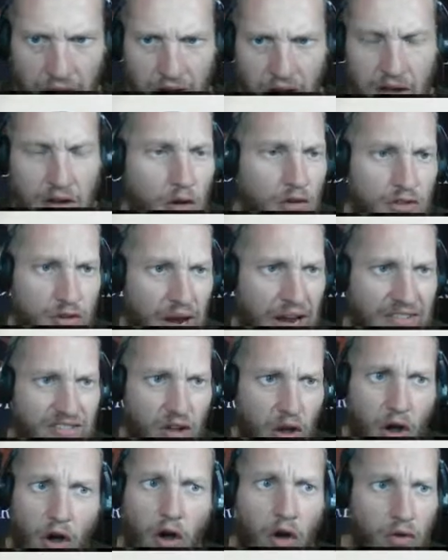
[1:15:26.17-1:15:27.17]
And I know tracks
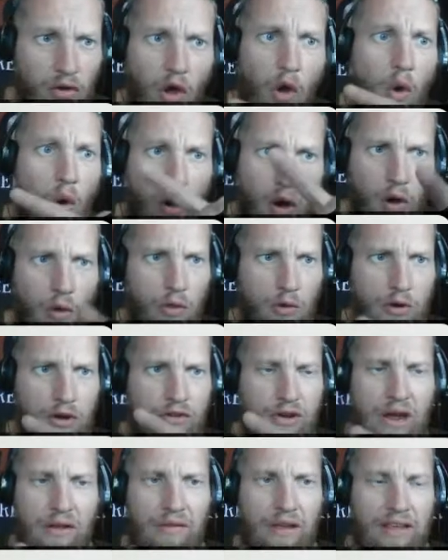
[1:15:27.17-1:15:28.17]
all go all the way
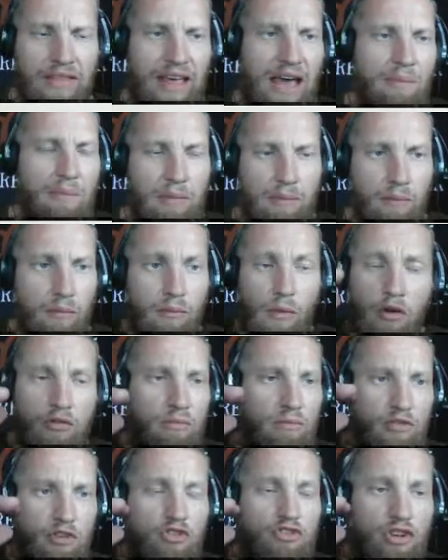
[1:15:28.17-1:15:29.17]
around like that, but
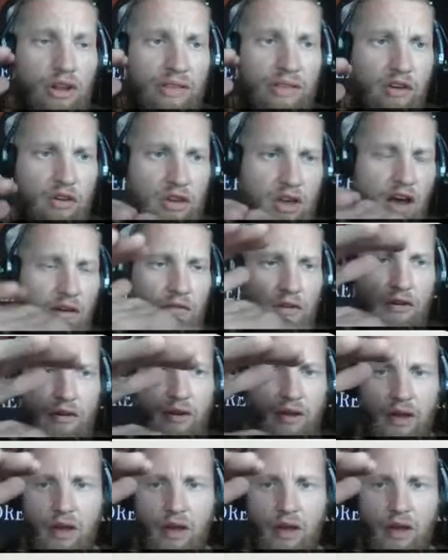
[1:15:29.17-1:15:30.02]
usually they're covered.